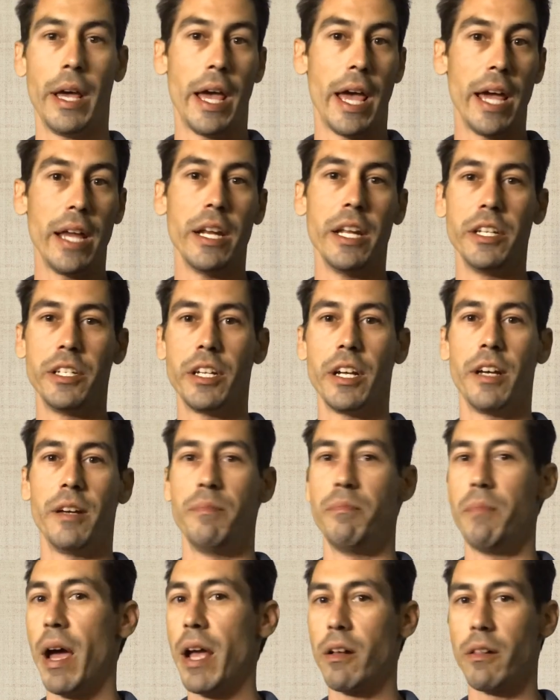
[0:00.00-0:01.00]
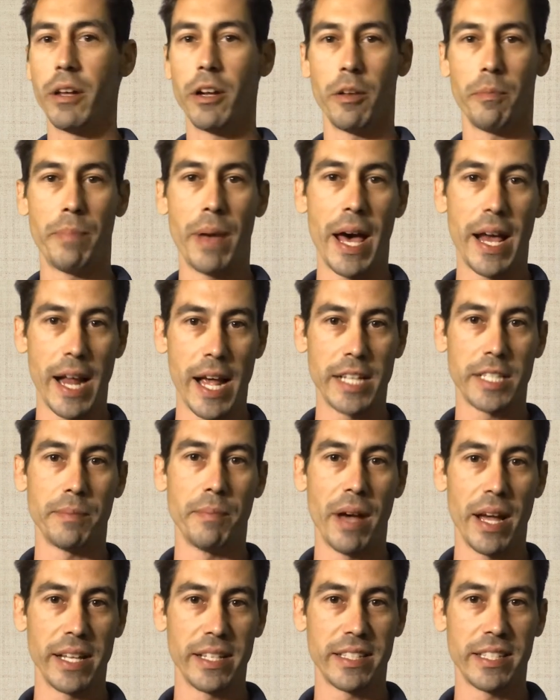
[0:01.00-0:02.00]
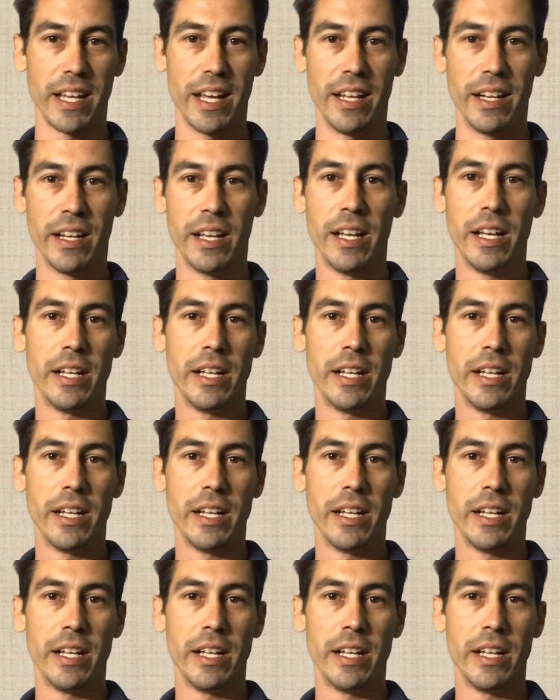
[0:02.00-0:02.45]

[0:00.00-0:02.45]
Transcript: Hey Ninja, Michael here at Badass Mindset.